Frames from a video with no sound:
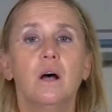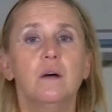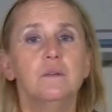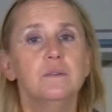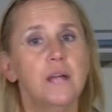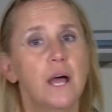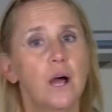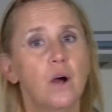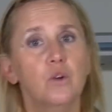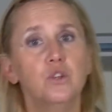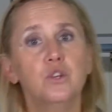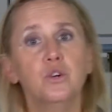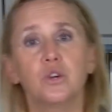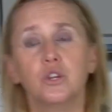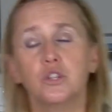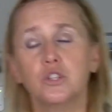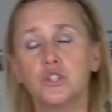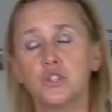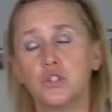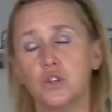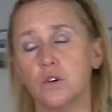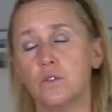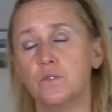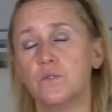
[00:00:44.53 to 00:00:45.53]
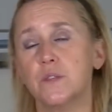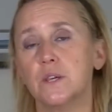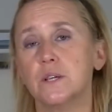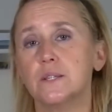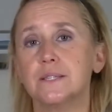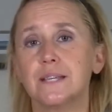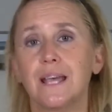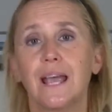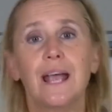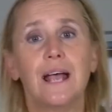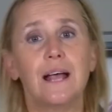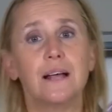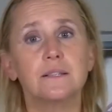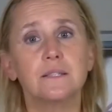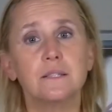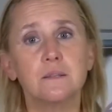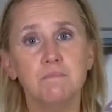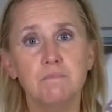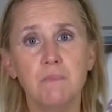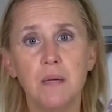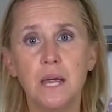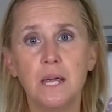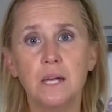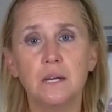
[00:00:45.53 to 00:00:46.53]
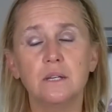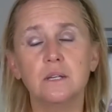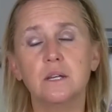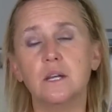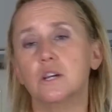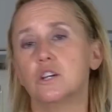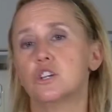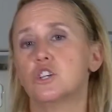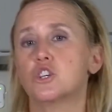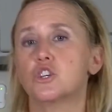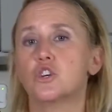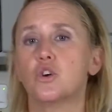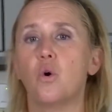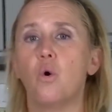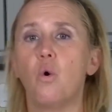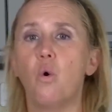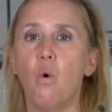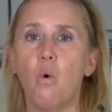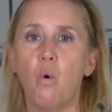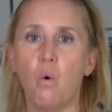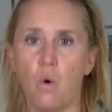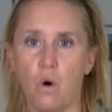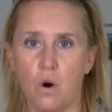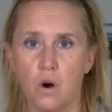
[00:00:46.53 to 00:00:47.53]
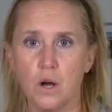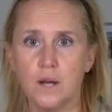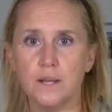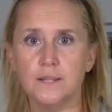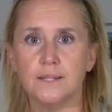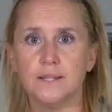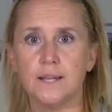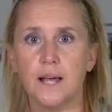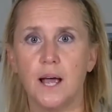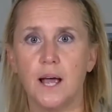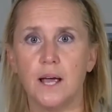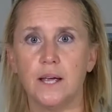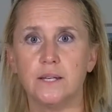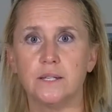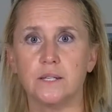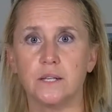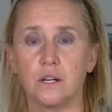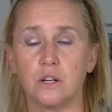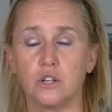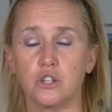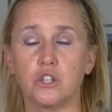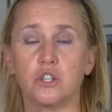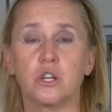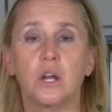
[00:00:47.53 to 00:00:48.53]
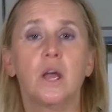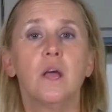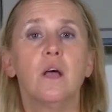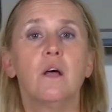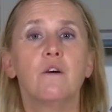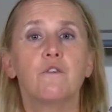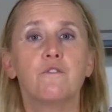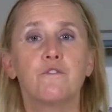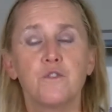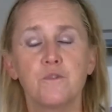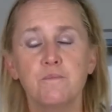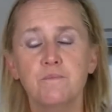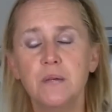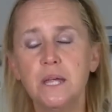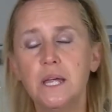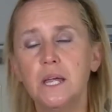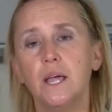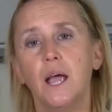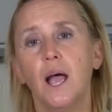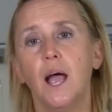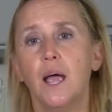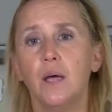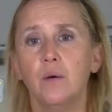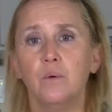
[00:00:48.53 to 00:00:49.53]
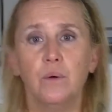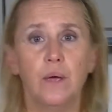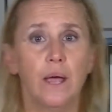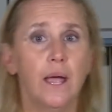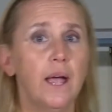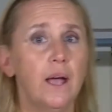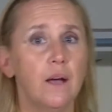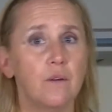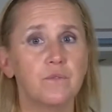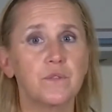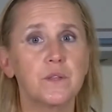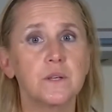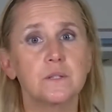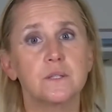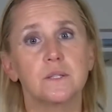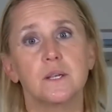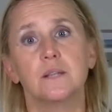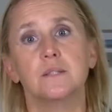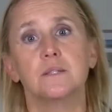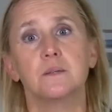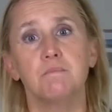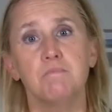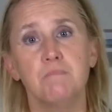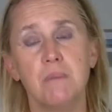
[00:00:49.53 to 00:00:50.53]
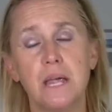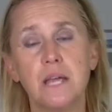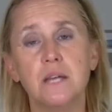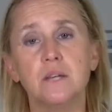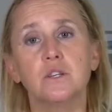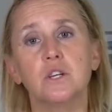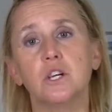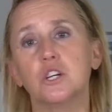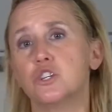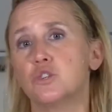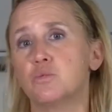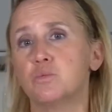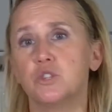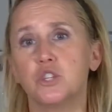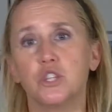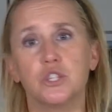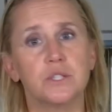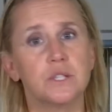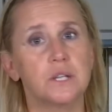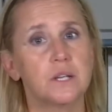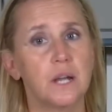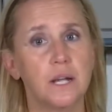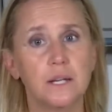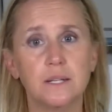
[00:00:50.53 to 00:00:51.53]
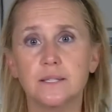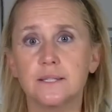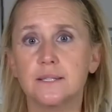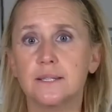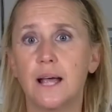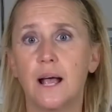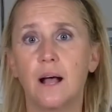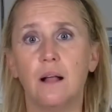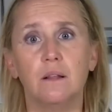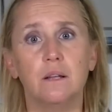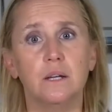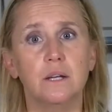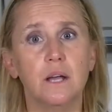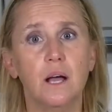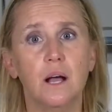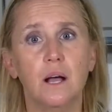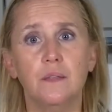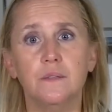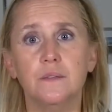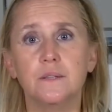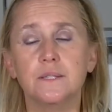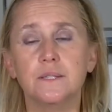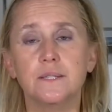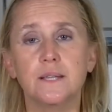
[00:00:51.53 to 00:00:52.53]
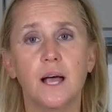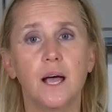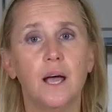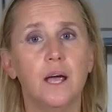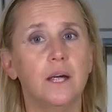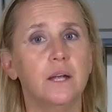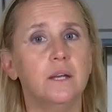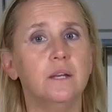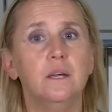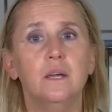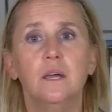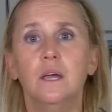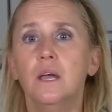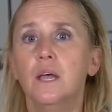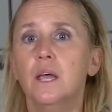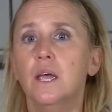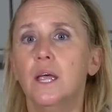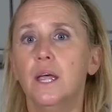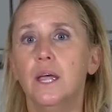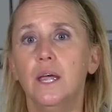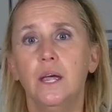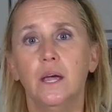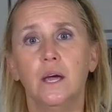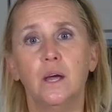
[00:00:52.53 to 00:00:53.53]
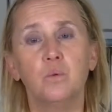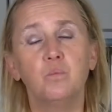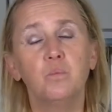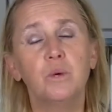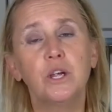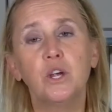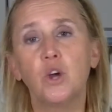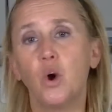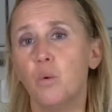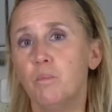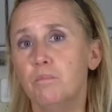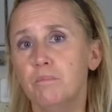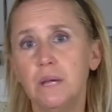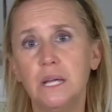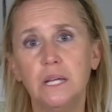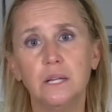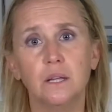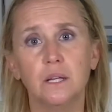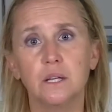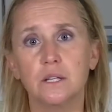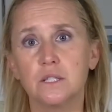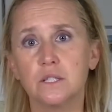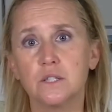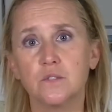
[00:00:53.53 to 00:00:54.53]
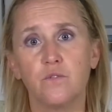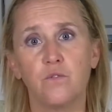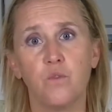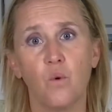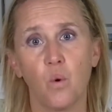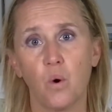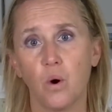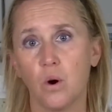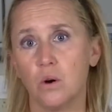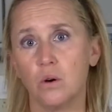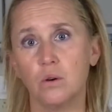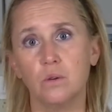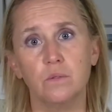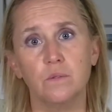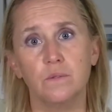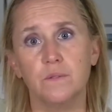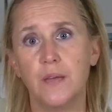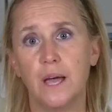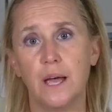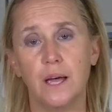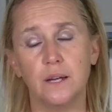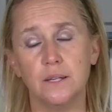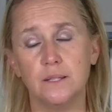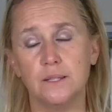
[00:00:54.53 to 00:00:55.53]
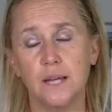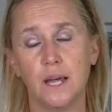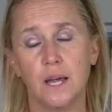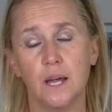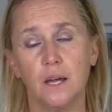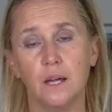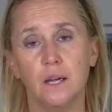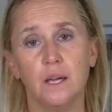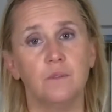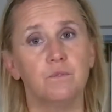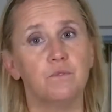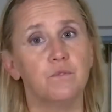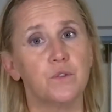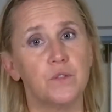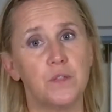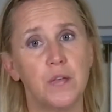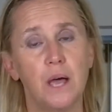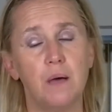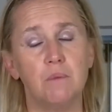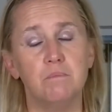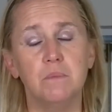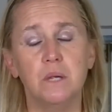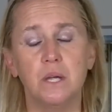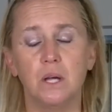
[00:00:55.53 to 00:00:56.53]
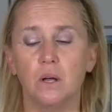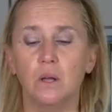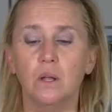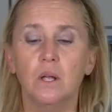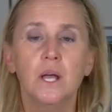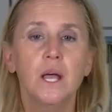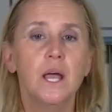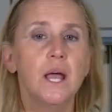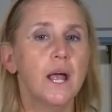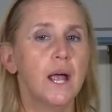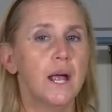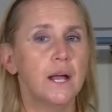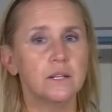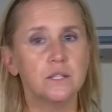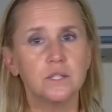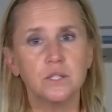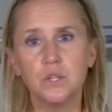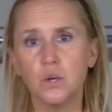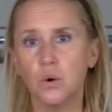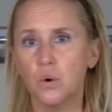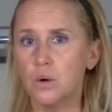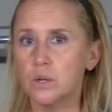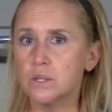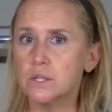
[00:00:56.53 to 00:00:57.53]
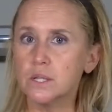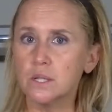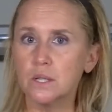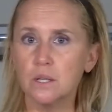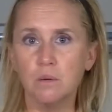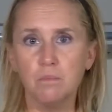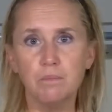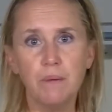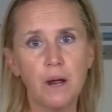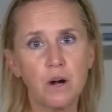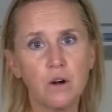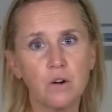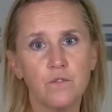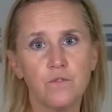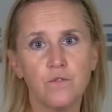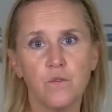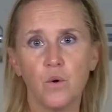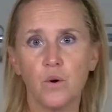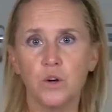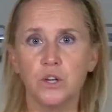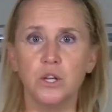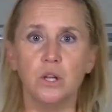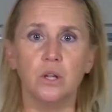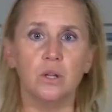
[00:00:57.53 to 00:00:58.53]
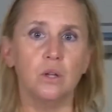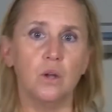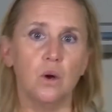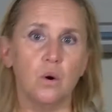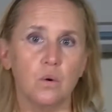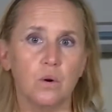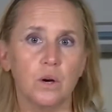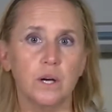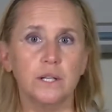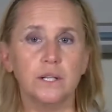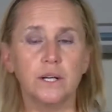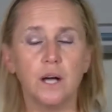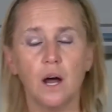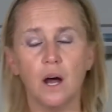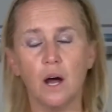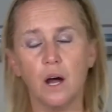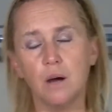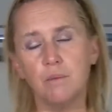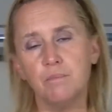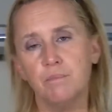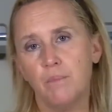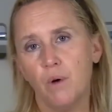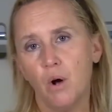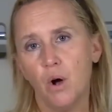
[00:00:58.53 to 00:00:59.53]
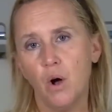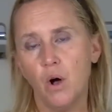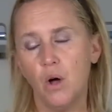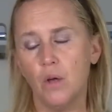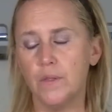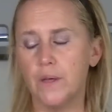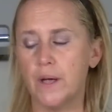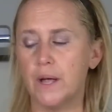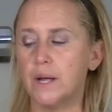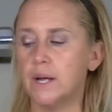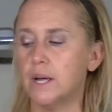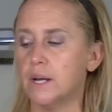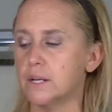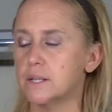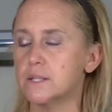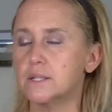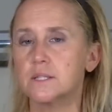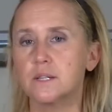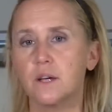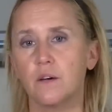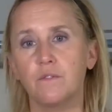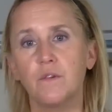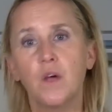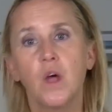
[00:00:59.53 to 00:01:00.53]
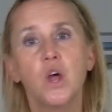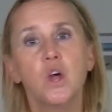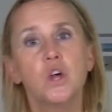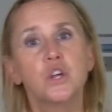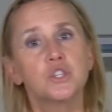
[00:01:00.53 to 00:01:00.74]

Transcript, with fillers: Now you can serve this as a main dish or a side dish. For me, I have this as a main dish with just a nice salad on the side and we go meatless for that day and for that meal. And so it's a little better for you, lower in carb, all that kind of stuff.